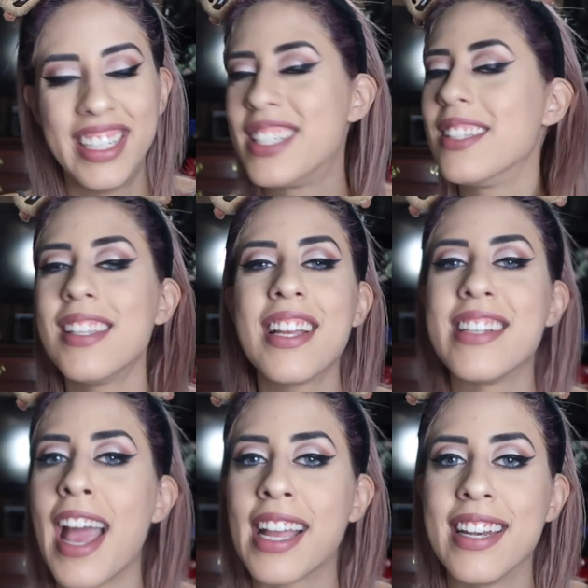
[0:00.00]
She's like
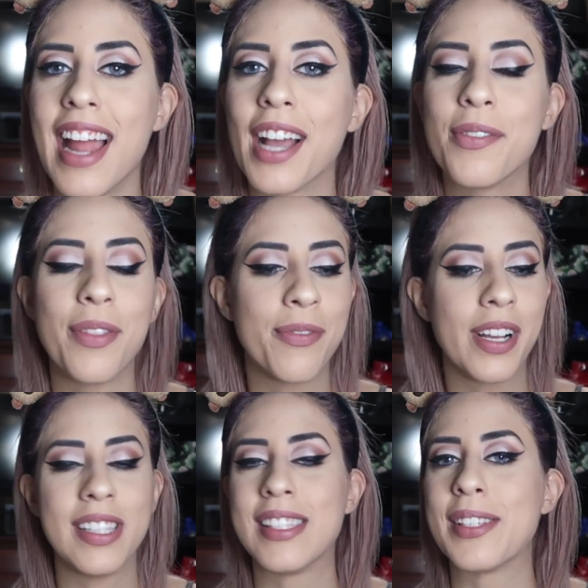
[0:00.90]
neck and neck with
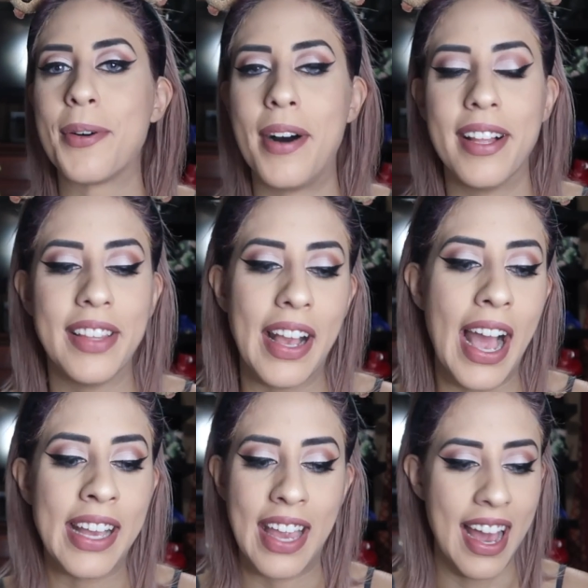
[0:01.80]
freaking Soan. Like,
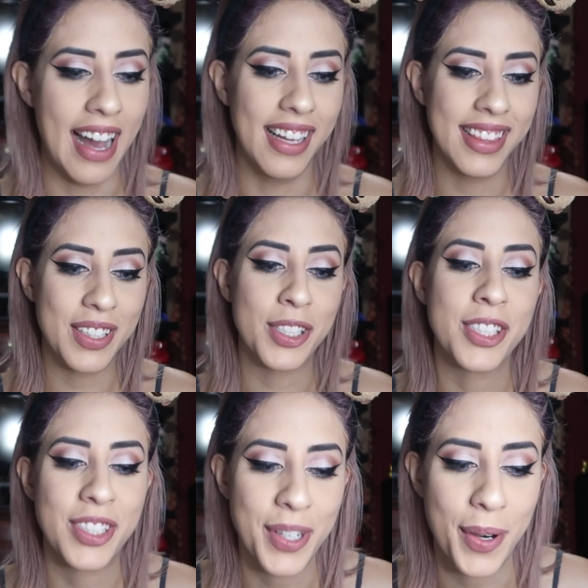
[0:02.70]
I can't. They're
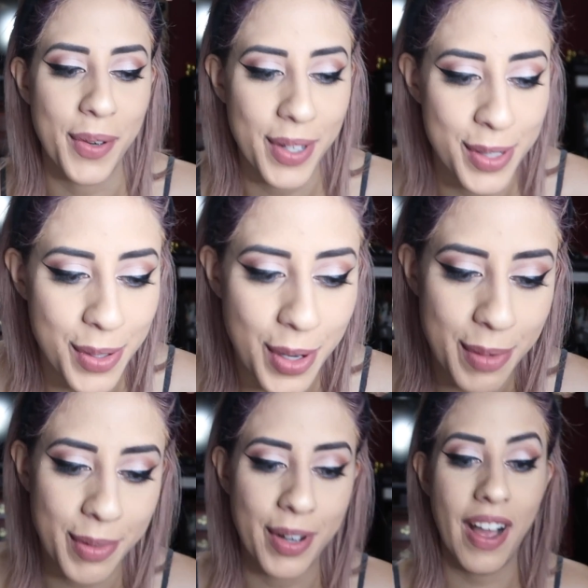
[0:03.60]
so
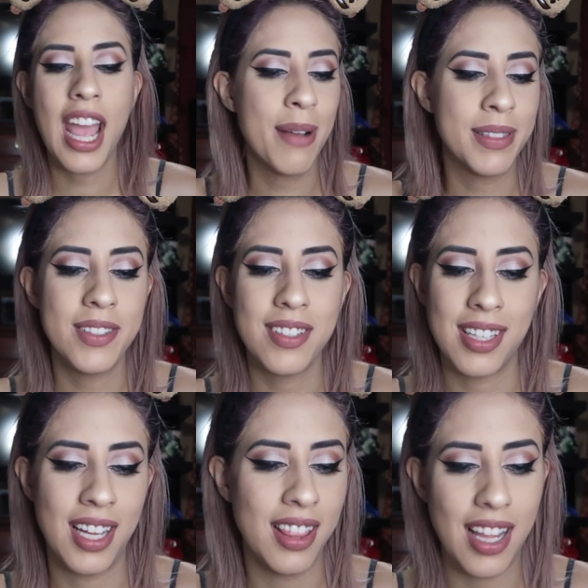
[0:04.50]
adorable. I
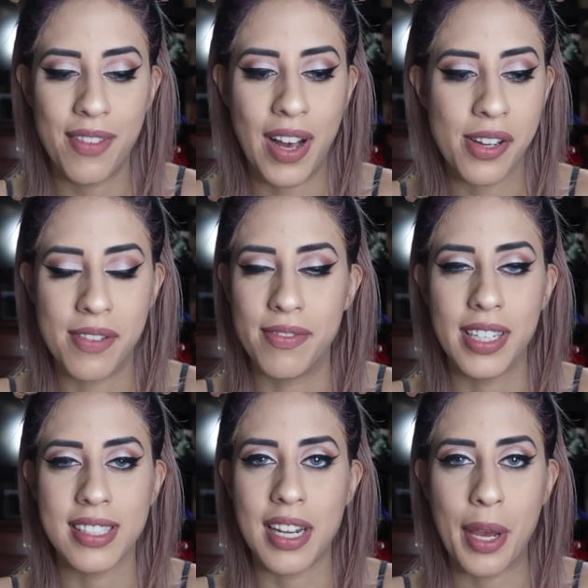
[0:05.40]
absolutely love how
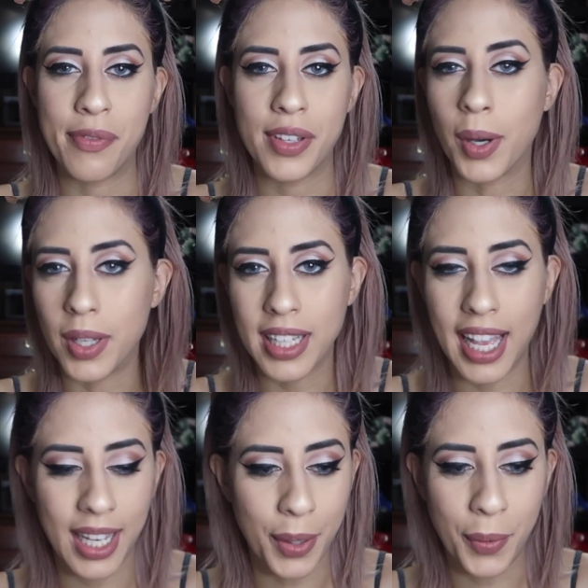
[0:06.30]
conflicted I feel,
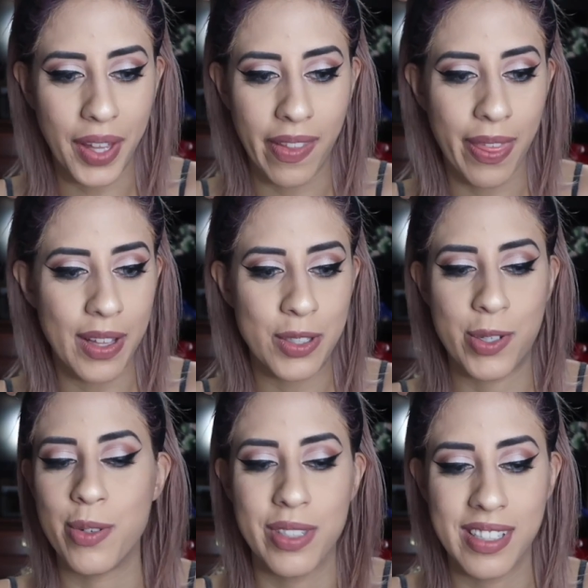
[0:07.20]
like, with
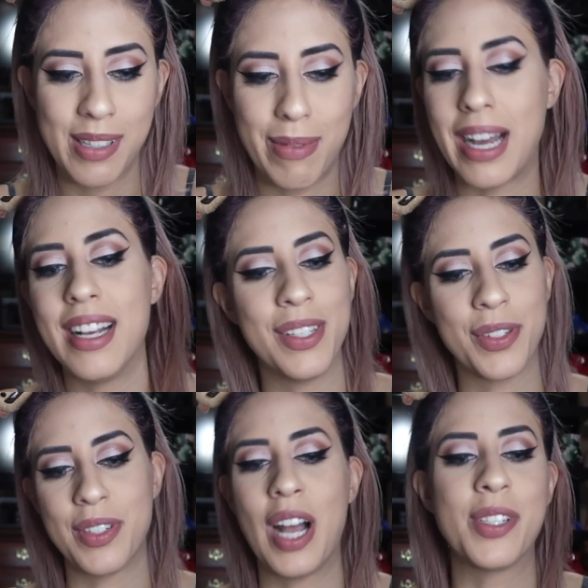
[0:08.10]
choosing a
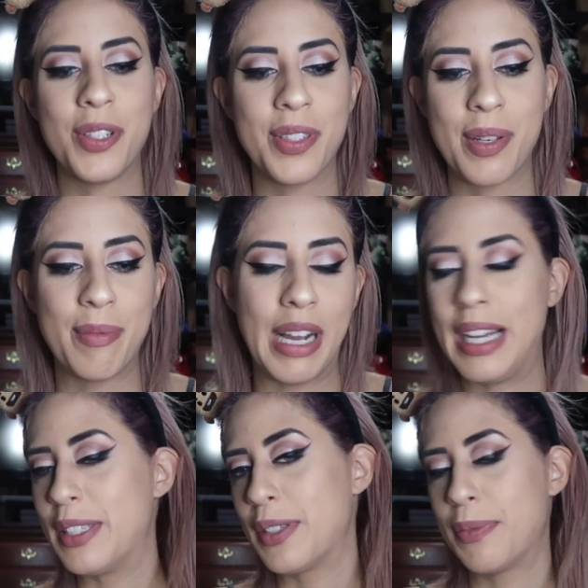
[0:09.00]
bias or not choosing a
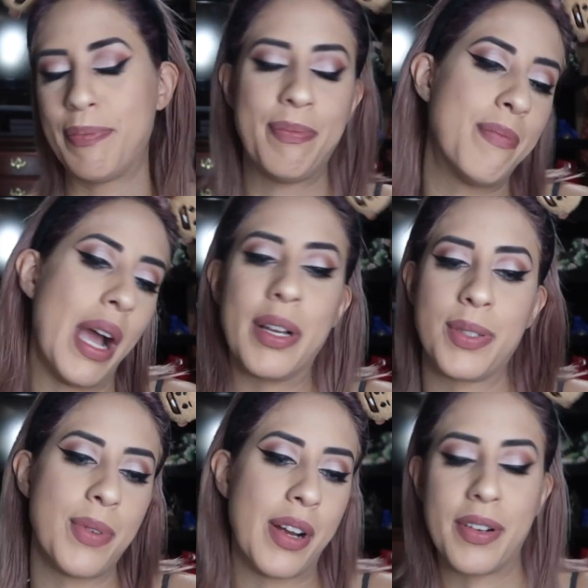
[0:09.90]
bias or
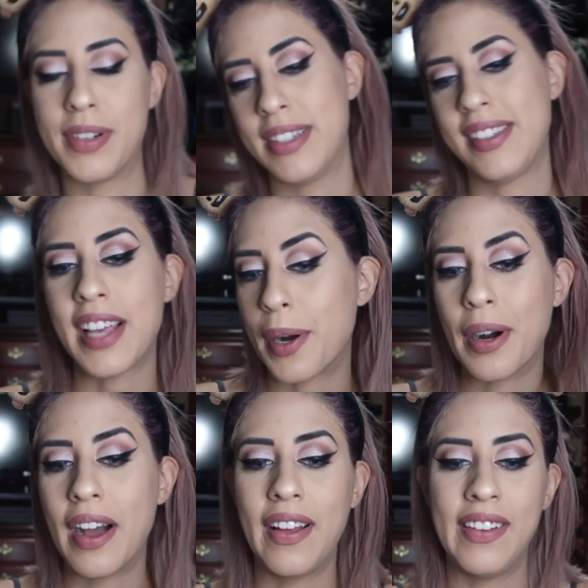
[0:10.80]
bias record,
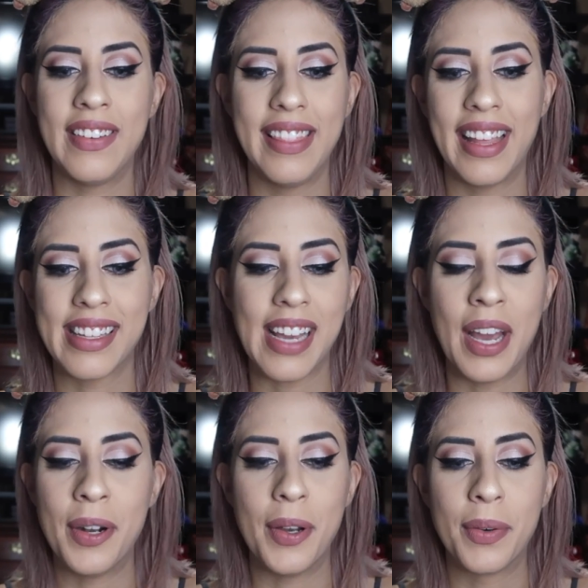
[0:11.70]
etc. And, like,
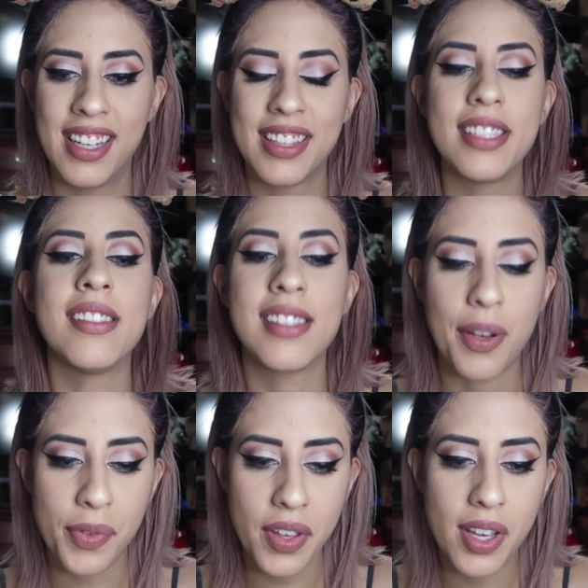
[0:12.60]
I don't know. This is
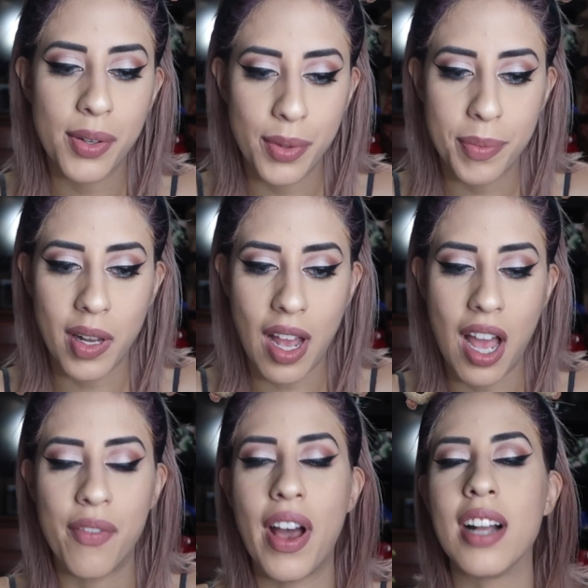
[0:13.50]
definitely a group that I
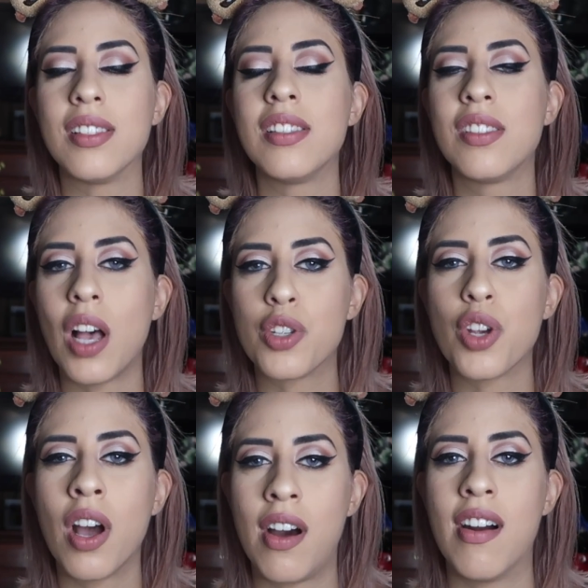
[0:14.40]
have had such
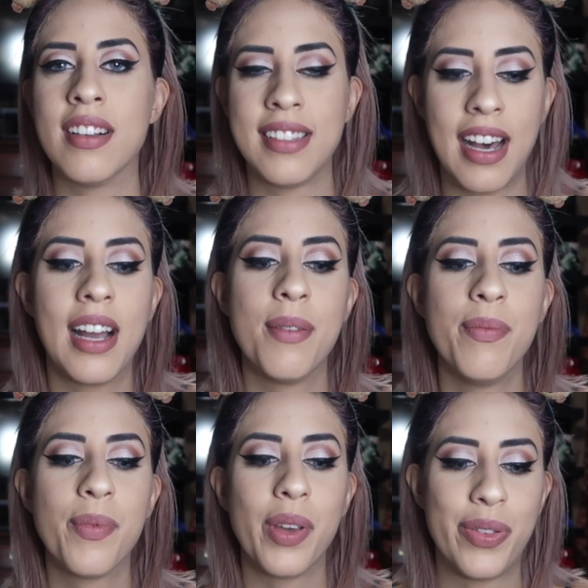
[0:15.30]
a hard
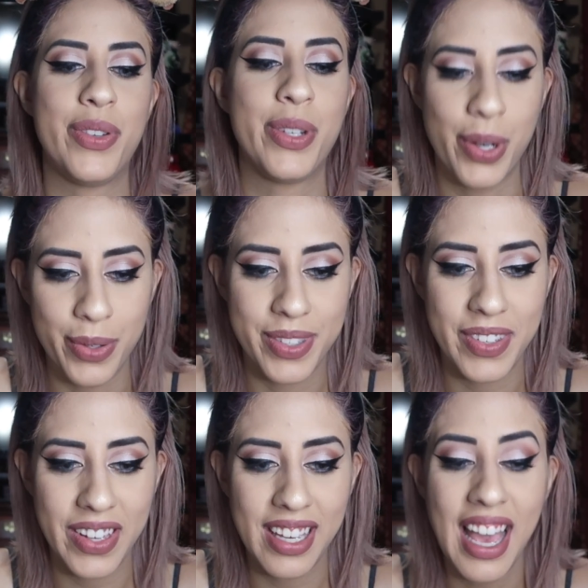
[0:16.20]
time with
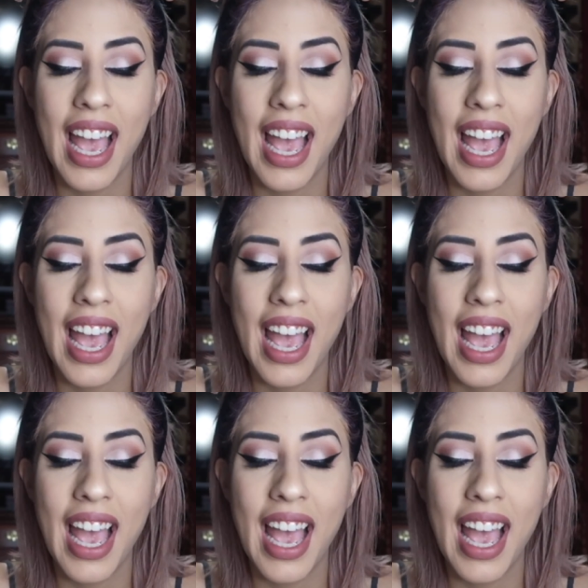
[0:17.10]
choosing.